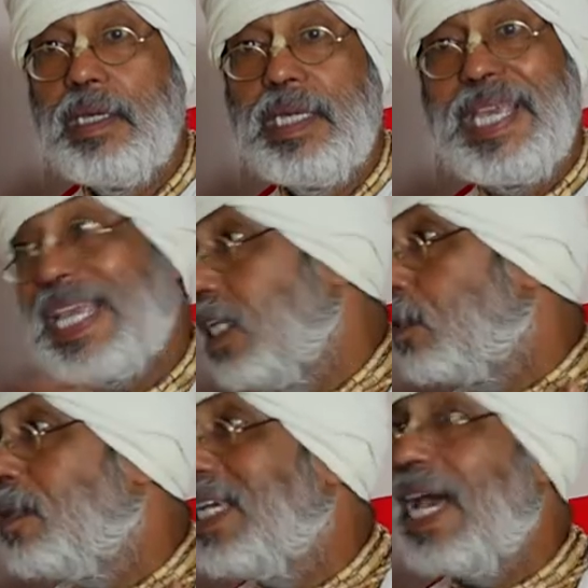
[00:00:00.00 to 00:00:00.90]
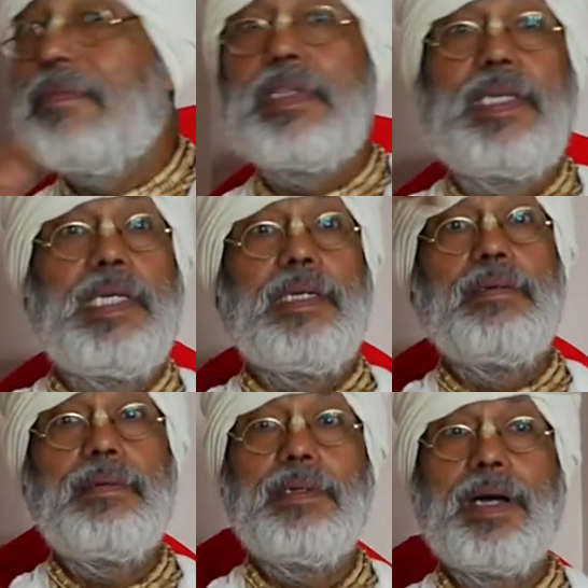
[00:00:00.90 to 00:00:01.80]
he can speak everything.
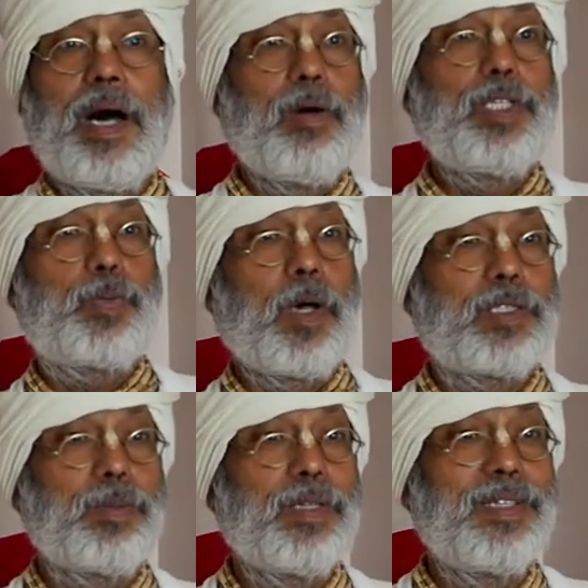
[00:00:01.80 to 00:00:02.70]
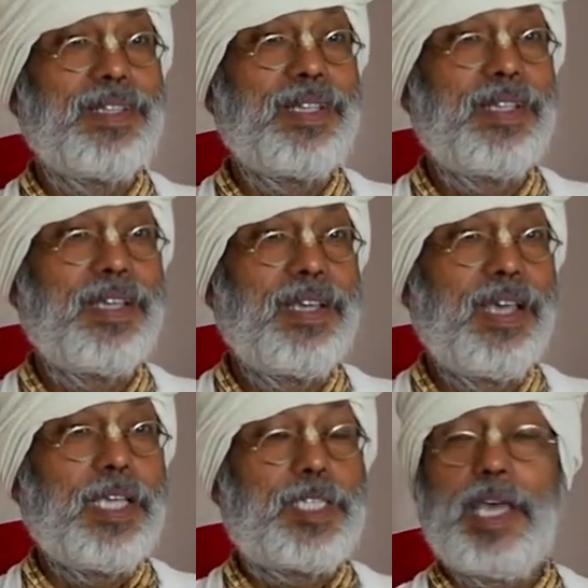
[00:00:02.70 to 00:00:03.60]
How is possible?
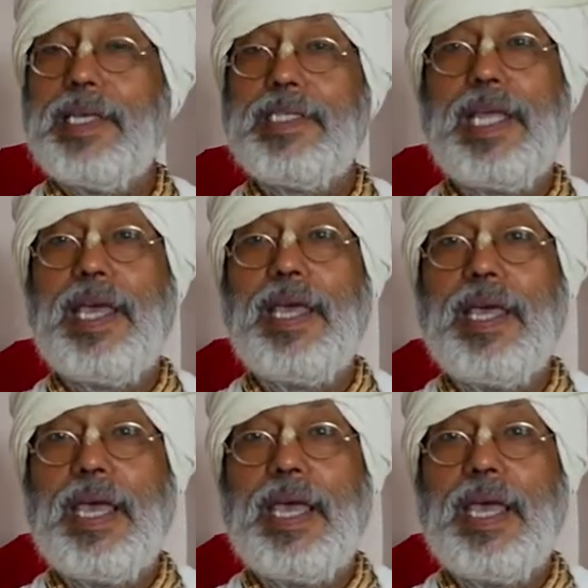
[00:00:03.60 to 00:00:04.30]
He says,